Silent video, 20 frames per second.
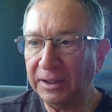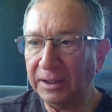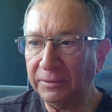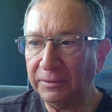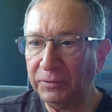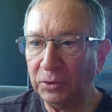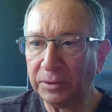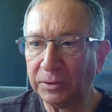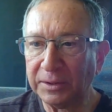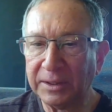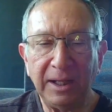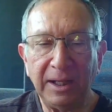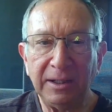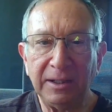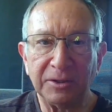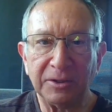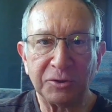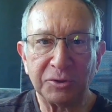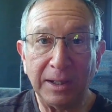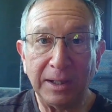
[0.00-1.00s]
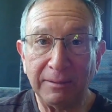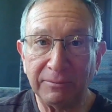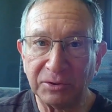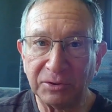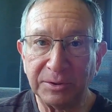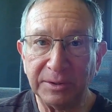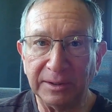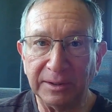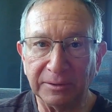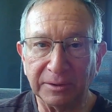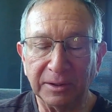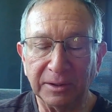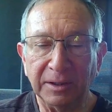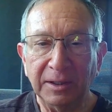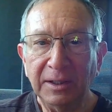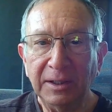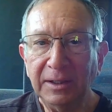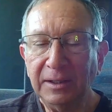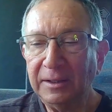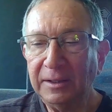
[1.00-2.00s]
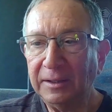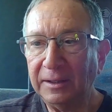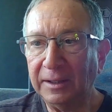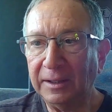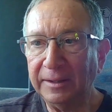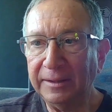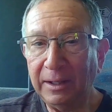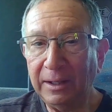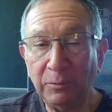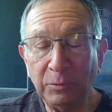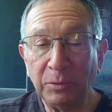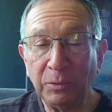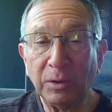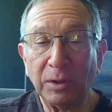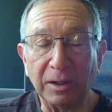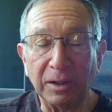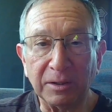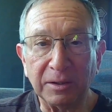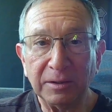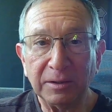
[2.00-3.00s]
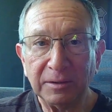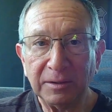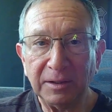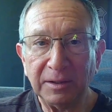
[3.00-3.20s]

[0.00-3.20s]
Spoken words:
if you're getting a travel trailer, that would work.